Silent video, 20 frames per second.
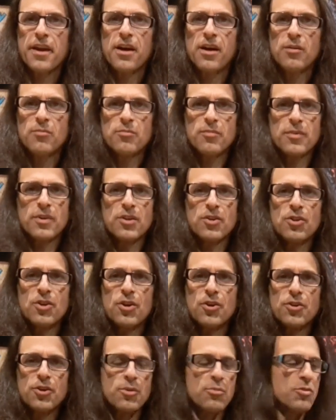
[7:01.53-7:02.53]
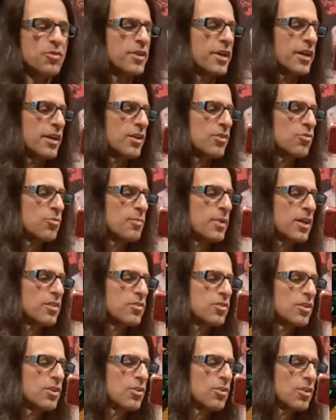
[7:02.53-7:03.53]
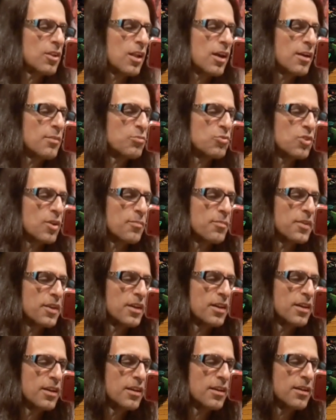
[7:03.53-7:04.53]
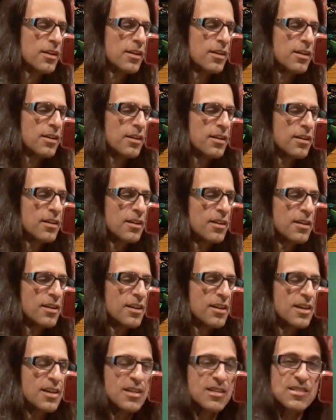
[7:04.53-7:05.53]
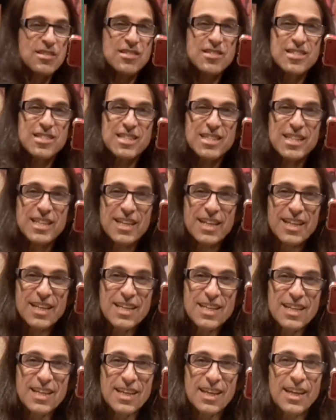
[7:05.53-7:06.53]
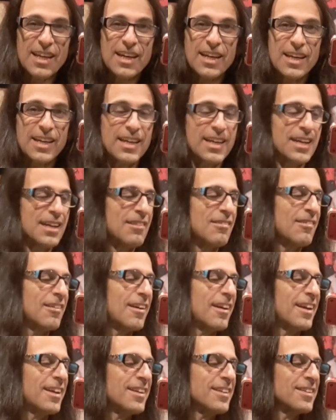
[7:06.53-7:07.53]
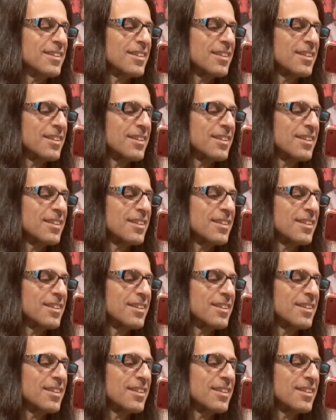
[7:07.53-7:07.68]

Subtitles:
up. And, you know, you can pretend he's about to go climb something. He's sneaking, right?